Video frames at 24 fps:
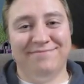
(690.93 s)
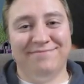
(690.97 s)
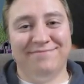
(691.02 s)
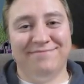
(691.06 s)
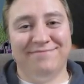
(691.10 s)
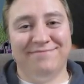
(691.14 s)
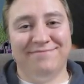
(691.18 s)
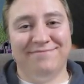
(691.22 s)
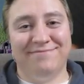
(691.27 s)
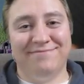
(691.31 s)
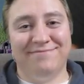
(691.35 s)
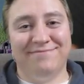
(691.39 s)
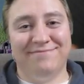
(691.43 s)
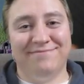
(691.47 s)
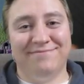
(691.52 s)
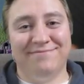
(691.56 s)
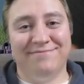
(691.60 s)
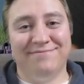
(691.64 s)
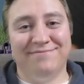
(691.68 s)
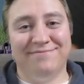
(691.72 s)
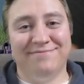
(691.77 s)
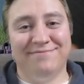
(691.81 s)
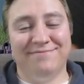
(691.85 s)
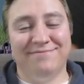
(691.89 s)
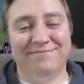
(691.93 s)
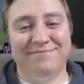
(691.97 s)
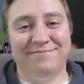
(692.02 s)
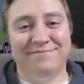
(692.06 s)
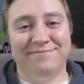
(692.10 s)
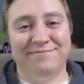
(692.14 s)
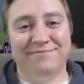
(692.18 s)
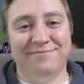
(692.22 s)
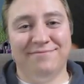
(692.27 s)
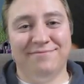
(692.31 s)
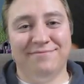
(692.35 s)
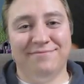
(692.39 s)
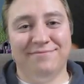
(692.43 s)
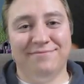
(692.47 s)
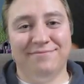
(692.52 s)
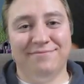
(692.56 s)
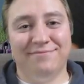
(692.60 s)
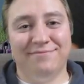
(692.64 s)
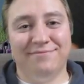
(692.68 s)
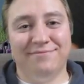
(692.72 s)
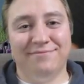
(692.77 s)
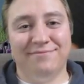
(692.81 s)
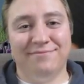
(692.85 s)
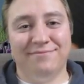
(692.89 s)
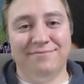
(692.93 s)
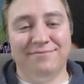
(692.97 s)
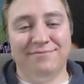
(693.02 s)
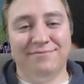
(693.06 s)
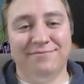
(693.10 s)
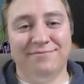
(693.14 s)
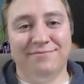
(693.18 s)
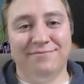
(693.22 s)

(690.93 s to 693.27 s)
The person shown says nothing.